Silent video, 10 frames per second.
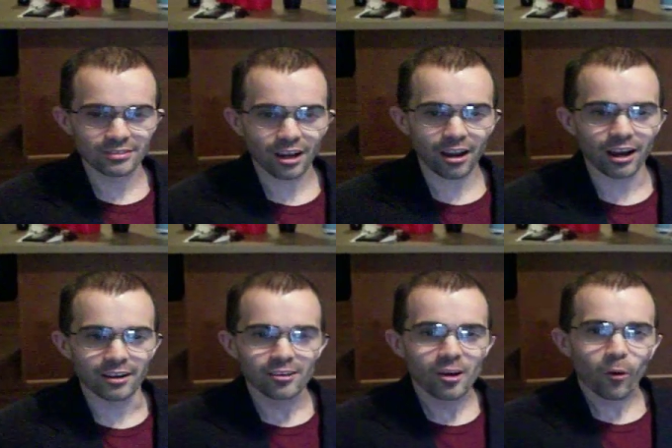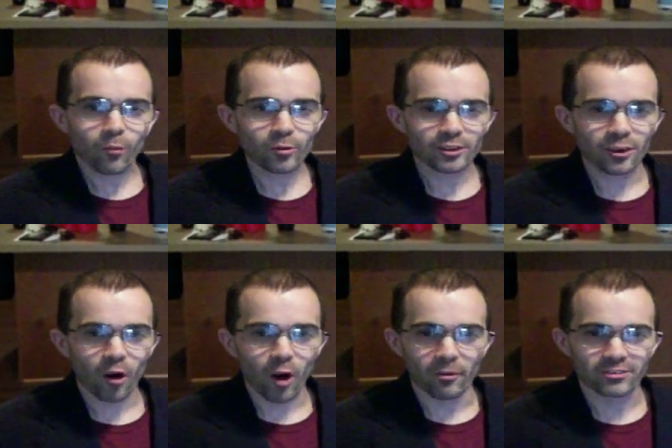Hi, we're in the
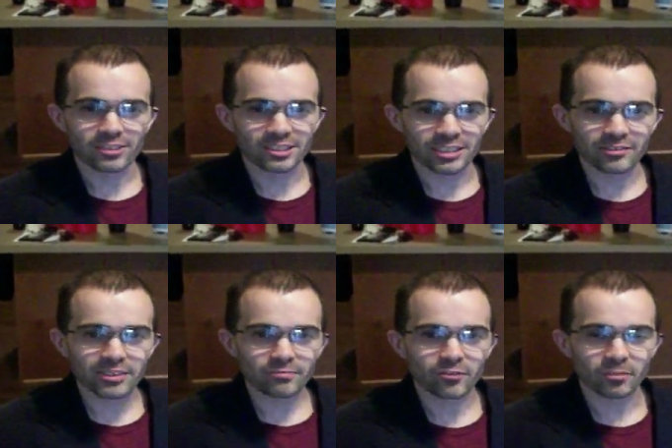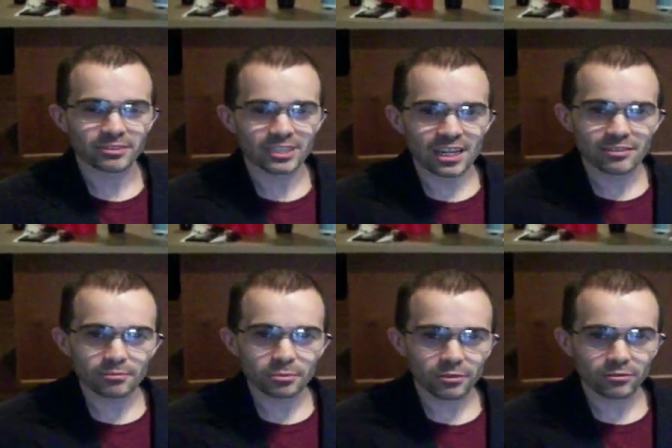home of Steven from Sketch
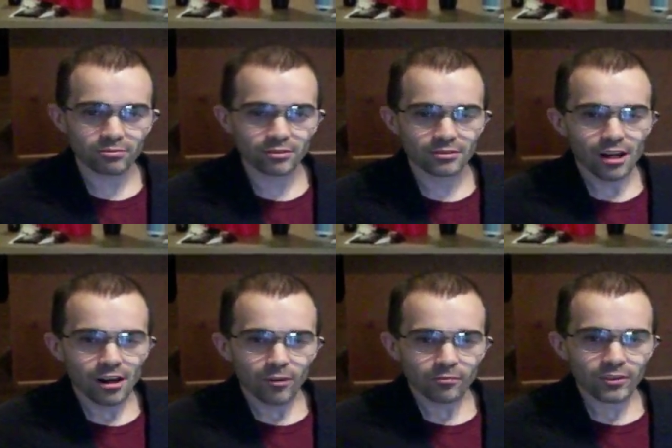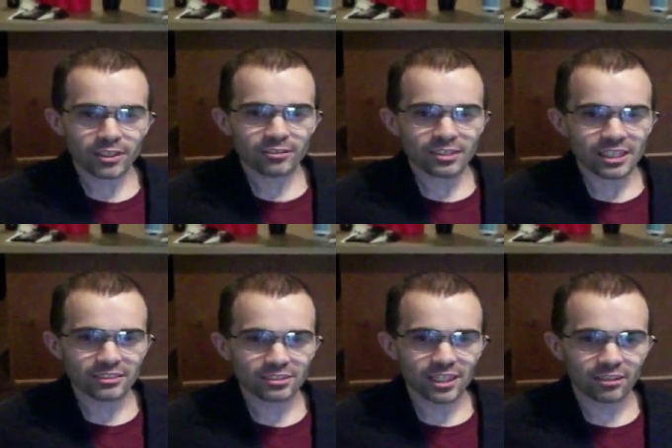Impulse. We're going to go ahead and
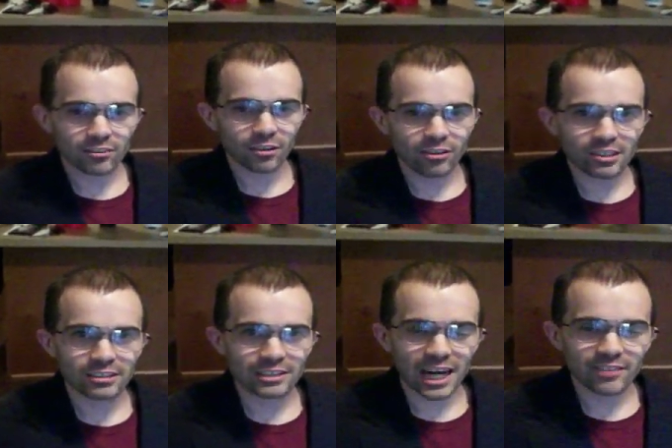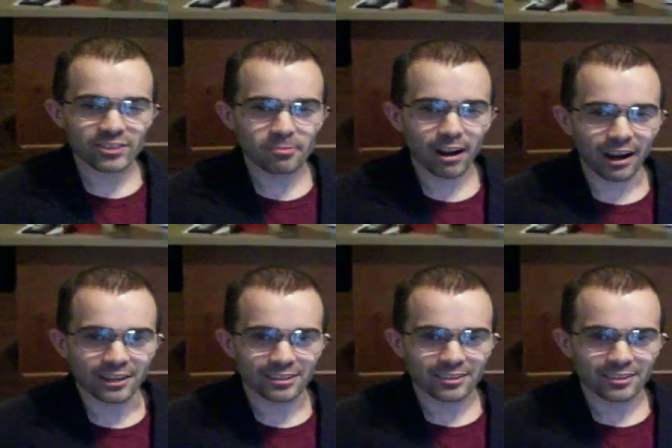just take a little look inside of his mind.